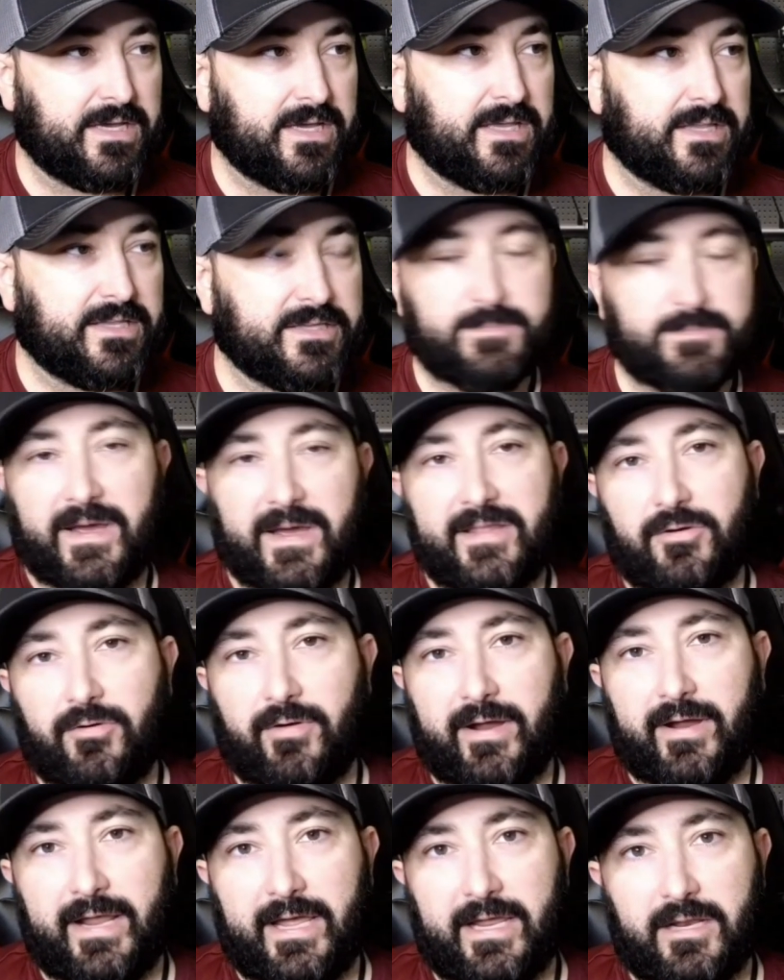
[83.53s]
This is by the
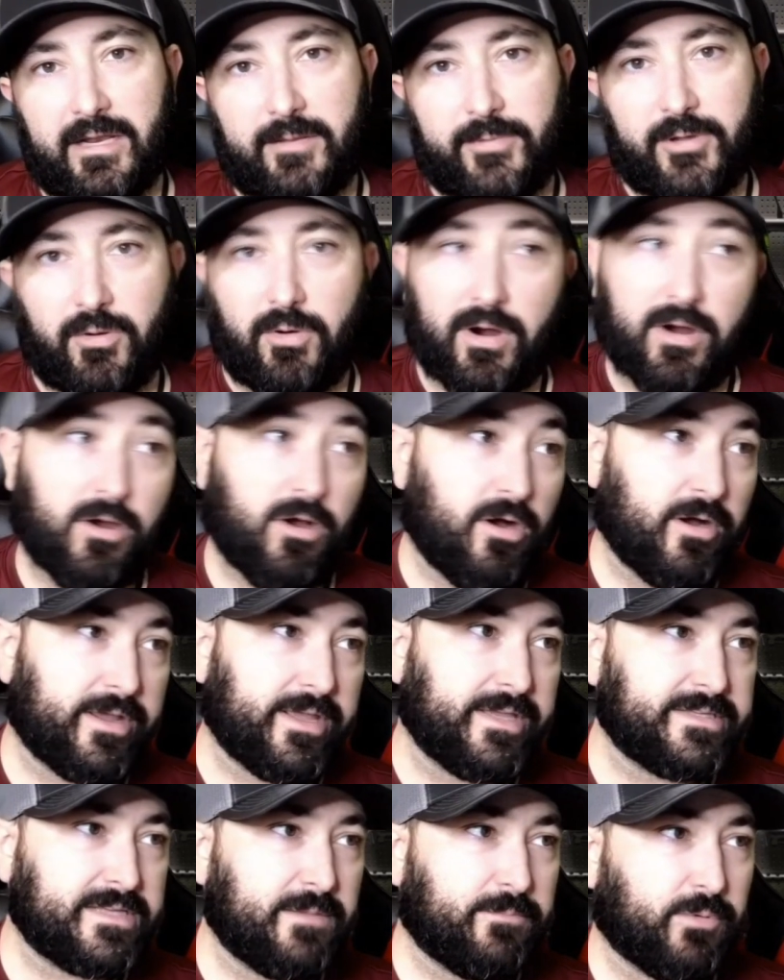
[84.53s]
great A.W.R.
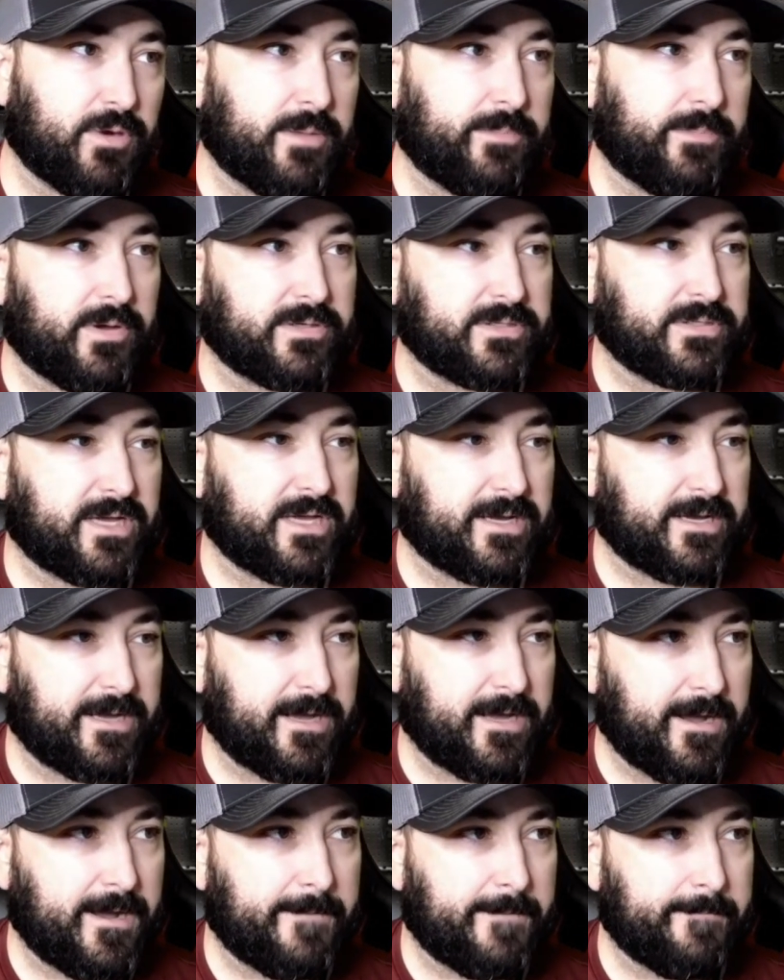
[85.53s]
Hawkins at
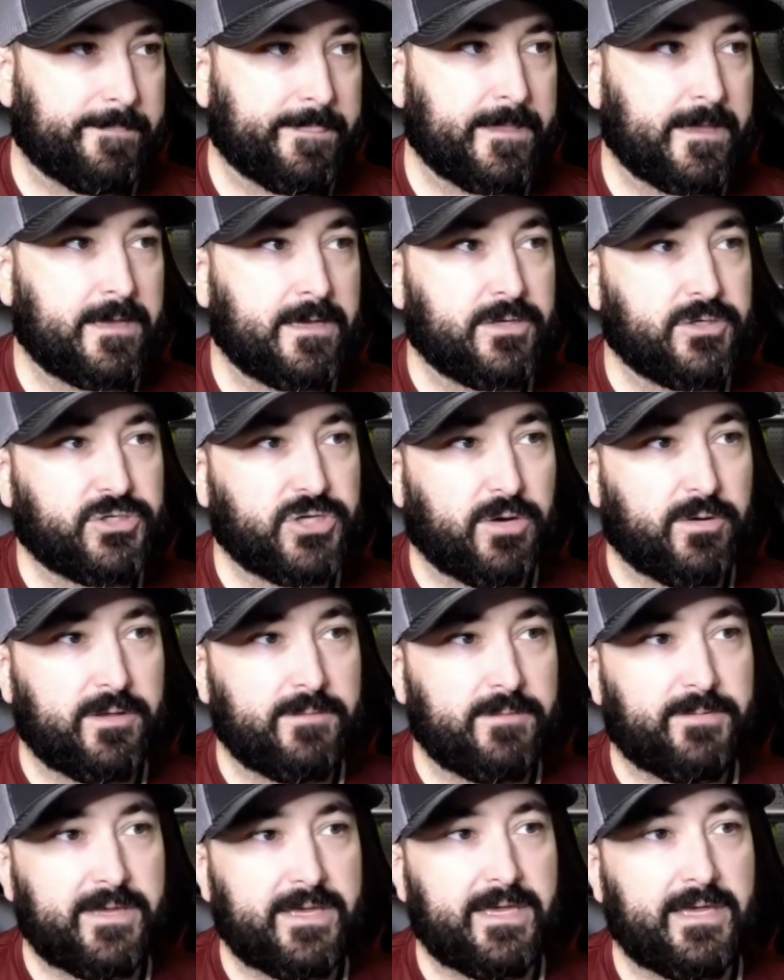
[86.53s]
Breitbart.com. Joey
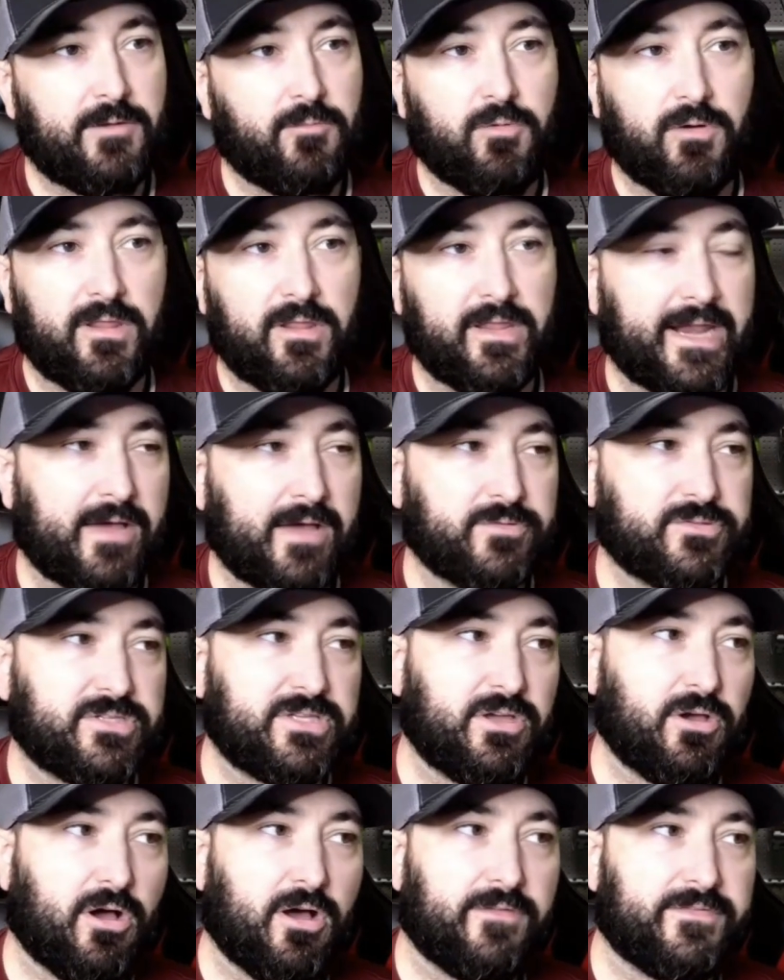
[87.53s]
B. will announce the
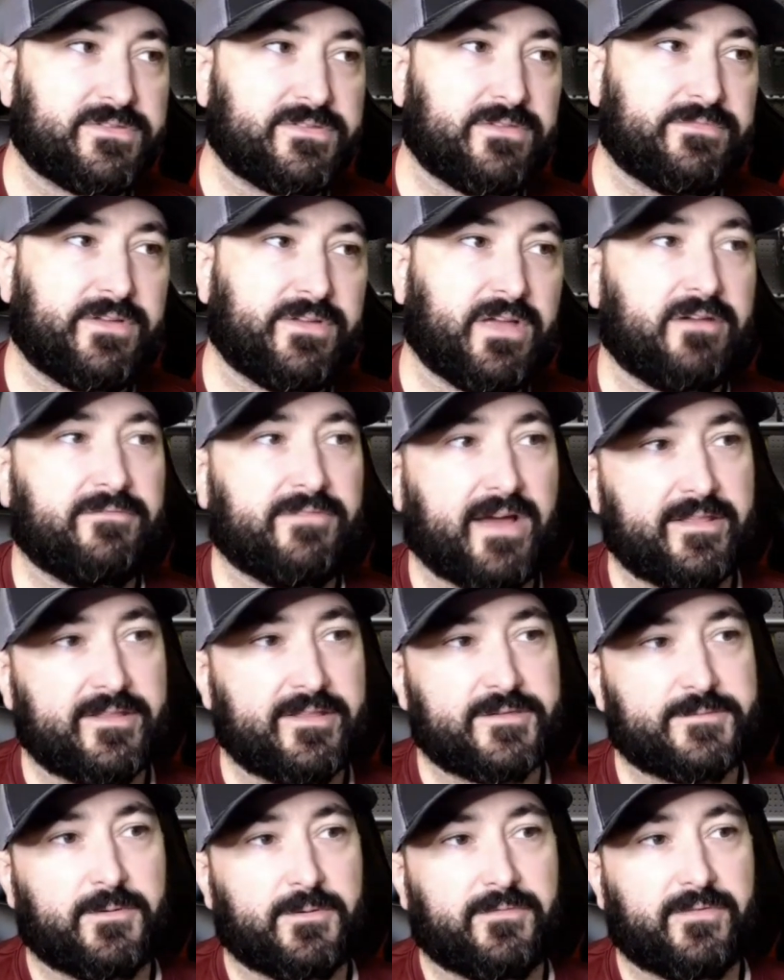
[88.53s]
Office of Gun
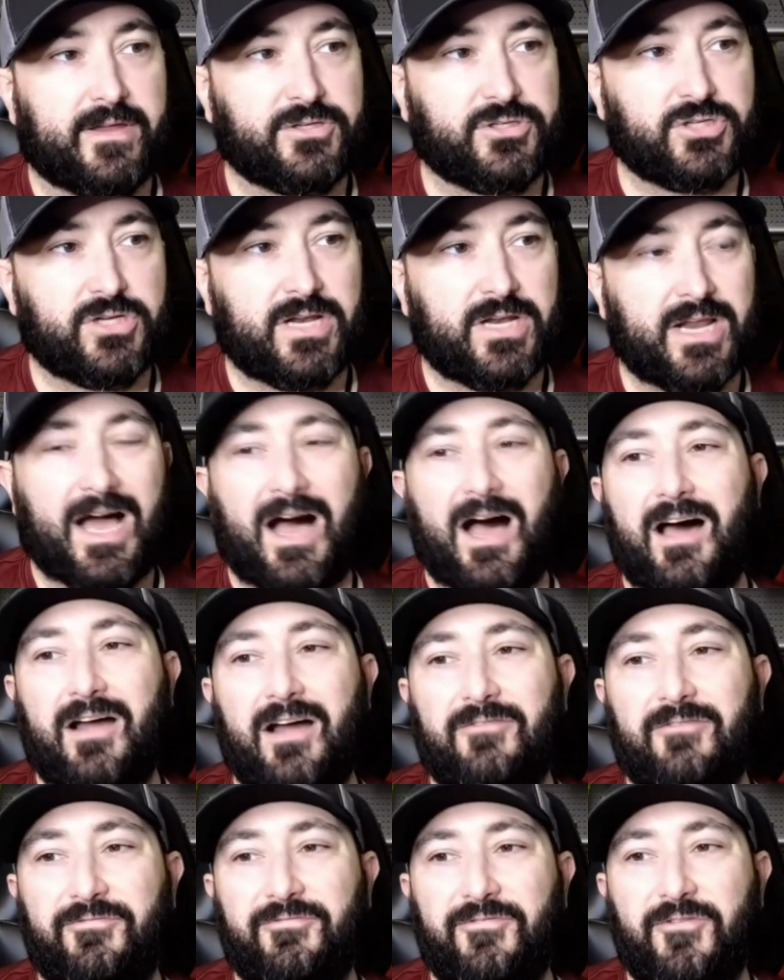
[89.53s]
Violence Prevention
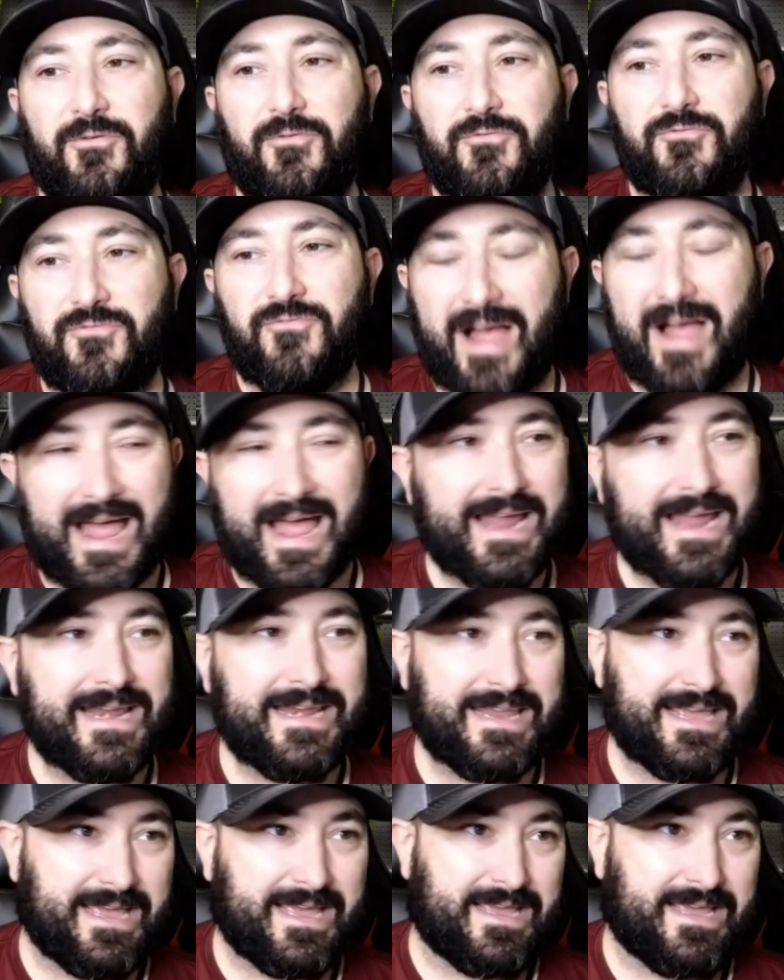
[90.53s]
on
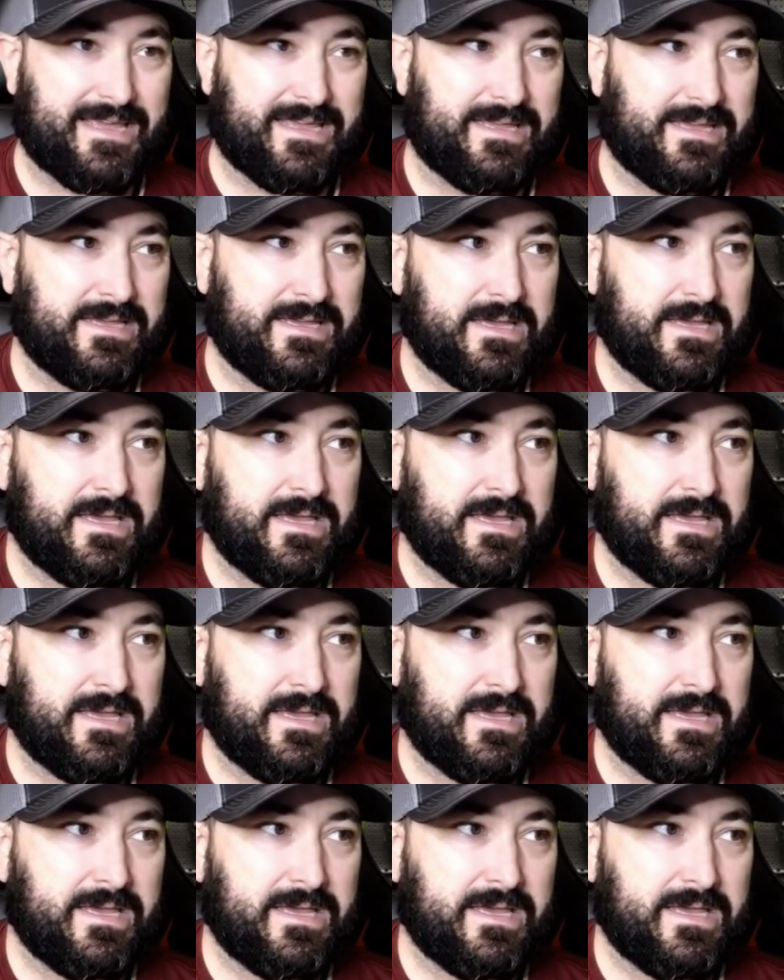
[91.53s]
Friday.